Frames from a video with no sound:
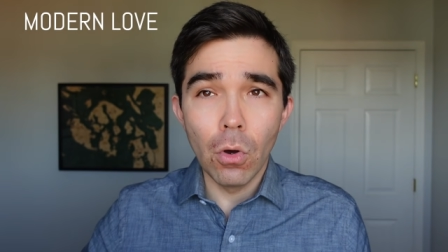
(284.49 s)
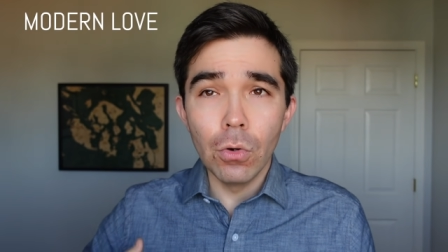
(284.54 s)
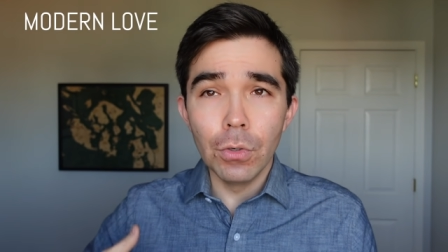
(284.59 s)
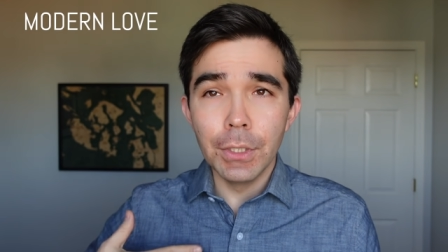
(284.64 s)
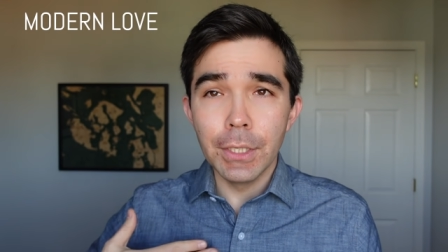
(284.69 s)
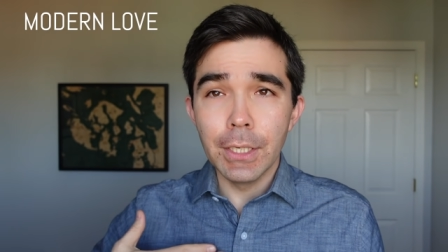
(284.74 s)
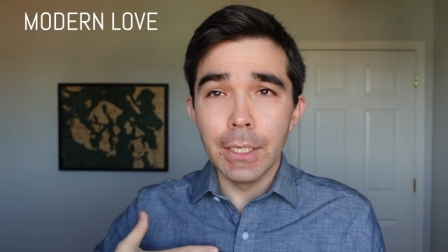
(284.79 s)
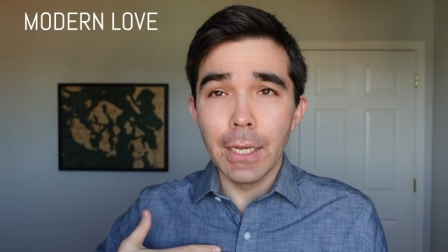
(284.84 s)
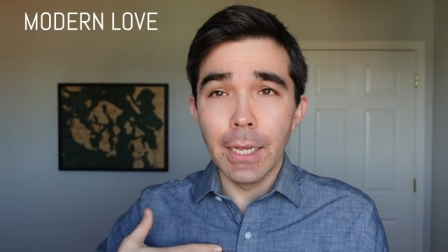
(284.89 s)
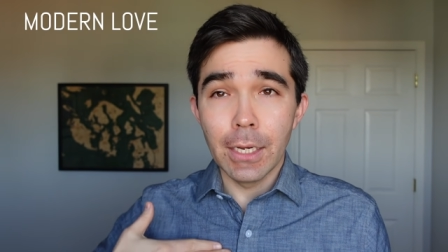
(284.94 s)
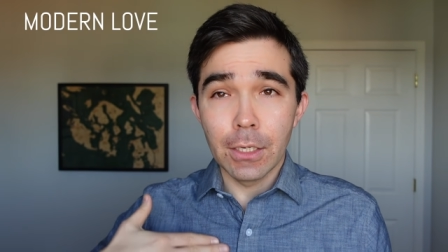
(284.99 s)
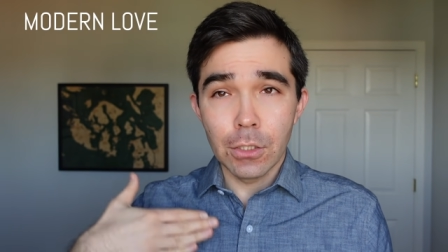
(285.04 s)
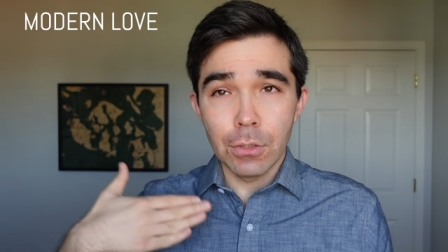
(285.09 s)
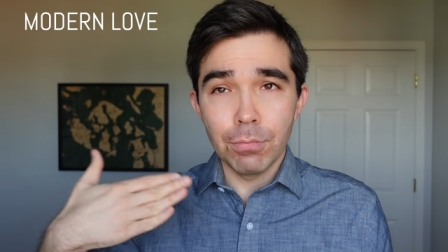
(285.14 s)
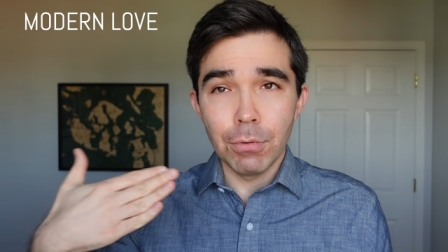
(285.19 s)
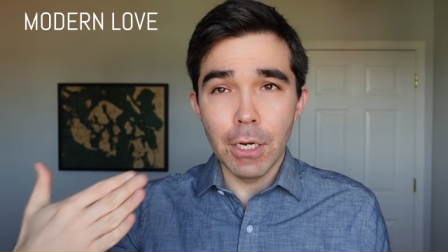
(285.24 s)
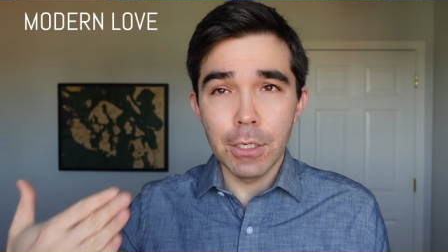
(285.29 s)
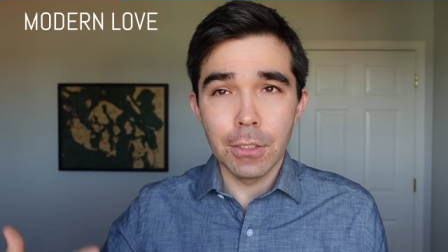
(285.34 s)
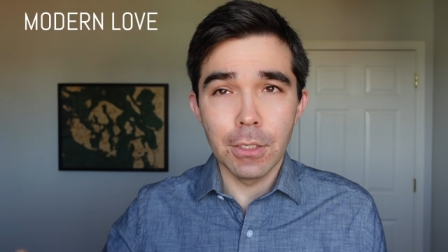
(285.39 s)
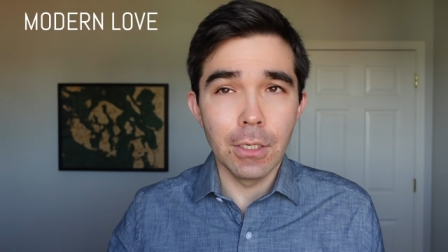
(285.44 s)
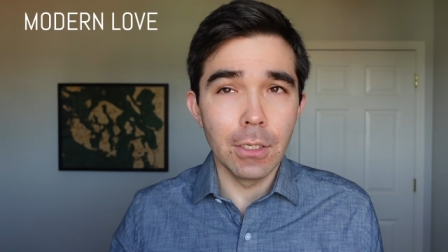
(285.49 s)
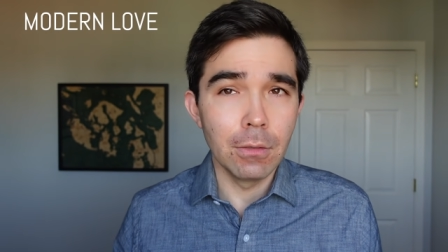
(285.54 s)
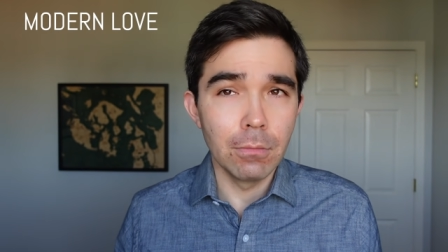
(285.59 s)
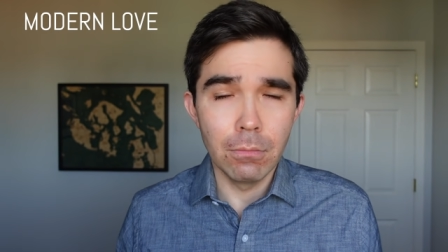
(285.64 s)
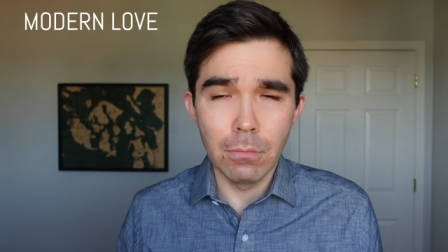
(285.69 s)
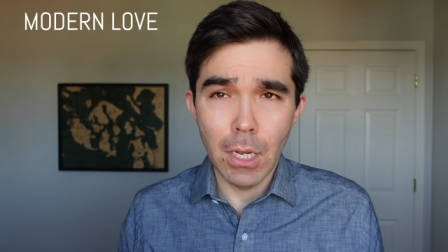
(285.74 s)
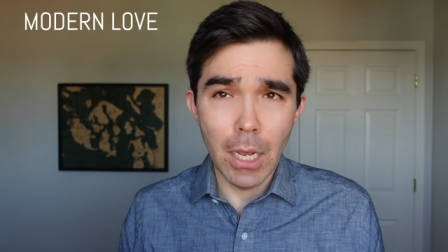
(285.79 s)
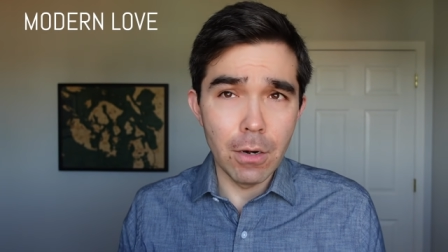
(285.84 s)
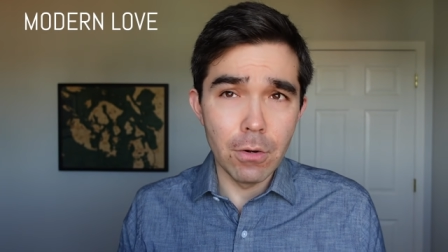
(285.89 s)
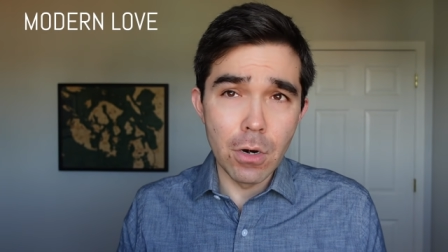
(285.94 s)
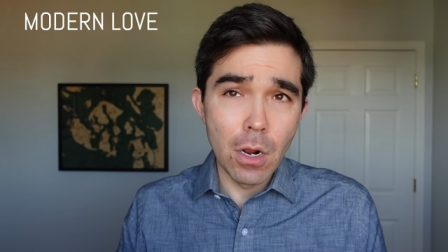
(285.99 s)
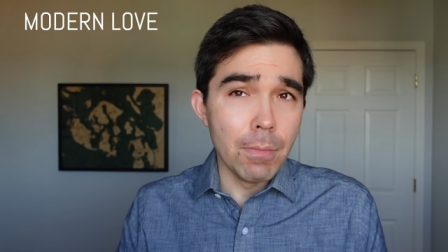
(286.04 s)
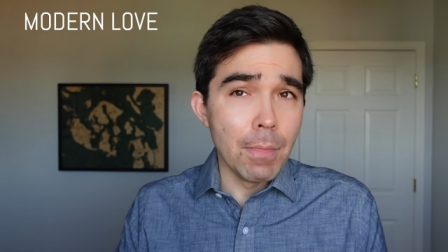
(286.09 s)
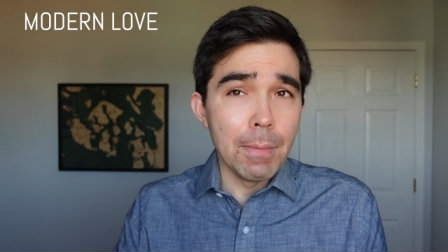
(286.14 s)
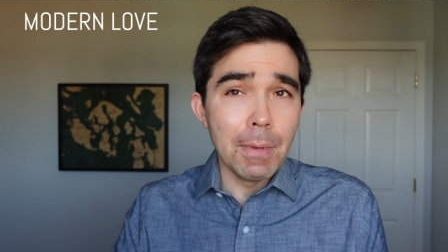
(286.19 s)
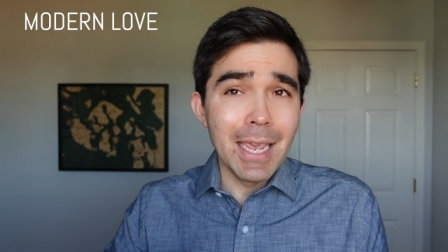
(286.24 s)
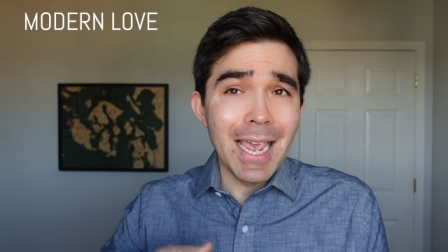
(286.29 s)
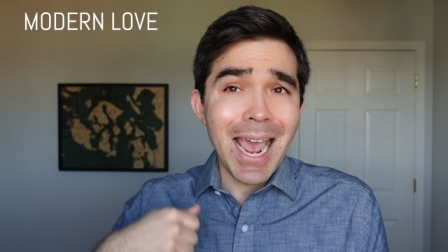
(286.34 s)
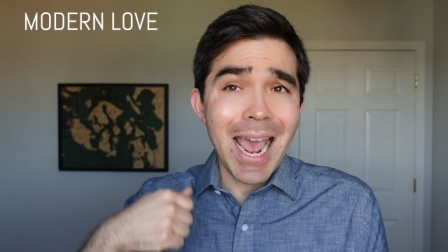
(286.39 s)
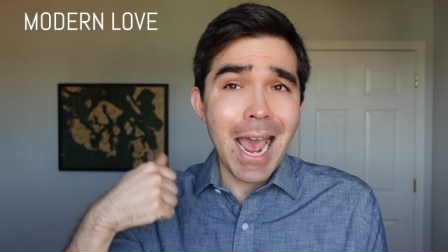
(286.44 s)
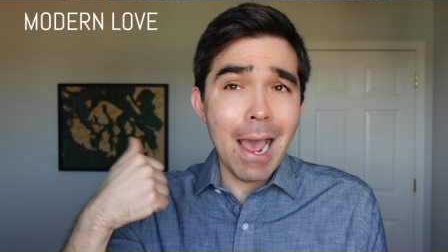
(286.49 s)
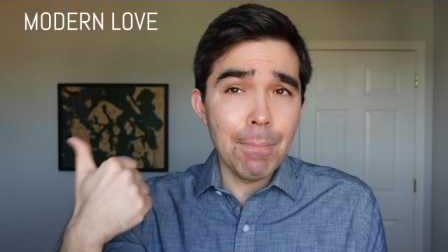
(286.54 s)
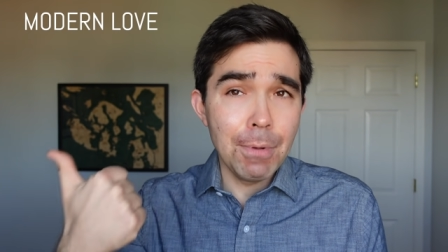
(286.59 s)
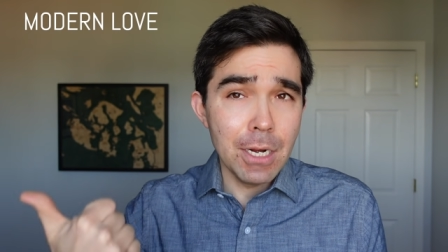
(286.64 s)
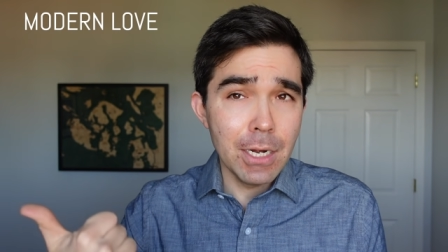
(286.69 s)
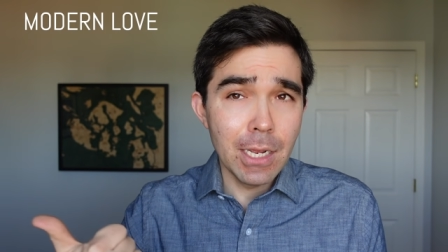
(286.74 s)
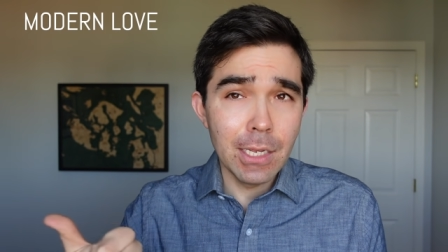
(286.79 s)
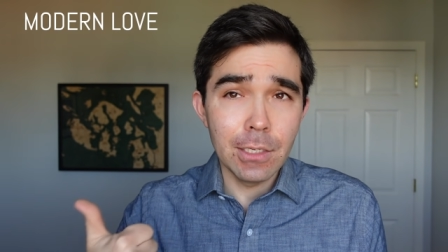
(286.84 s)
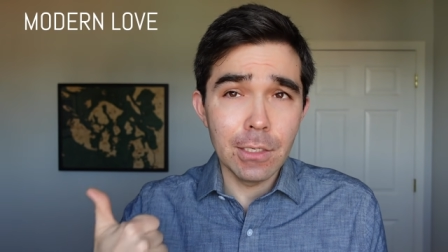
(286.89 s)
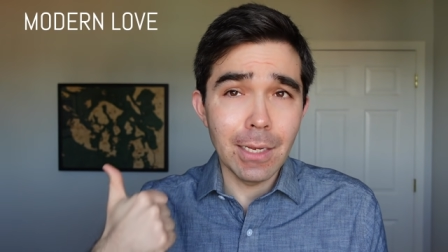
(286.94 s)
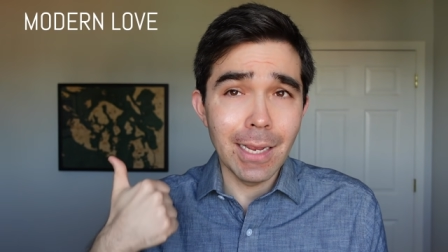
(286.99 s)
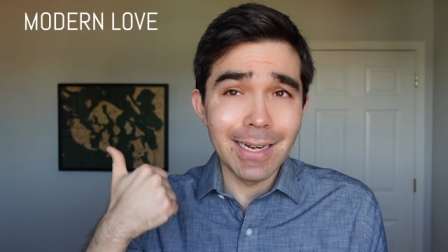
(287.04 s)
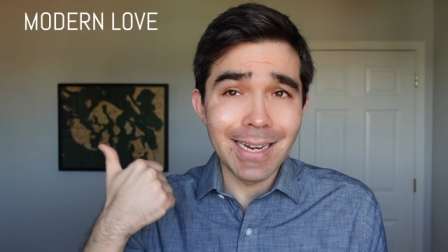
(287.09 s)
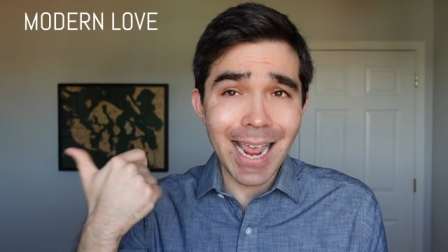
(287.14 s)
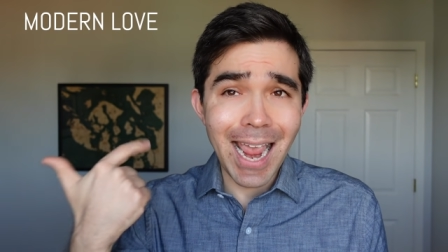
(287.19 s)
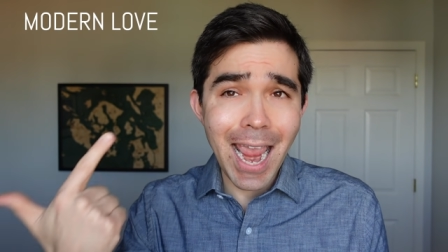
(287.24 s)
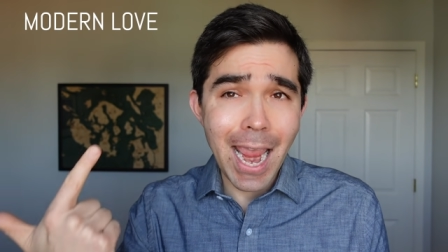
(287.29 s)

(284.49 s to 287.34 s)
only expressing i don't know maybe happiness and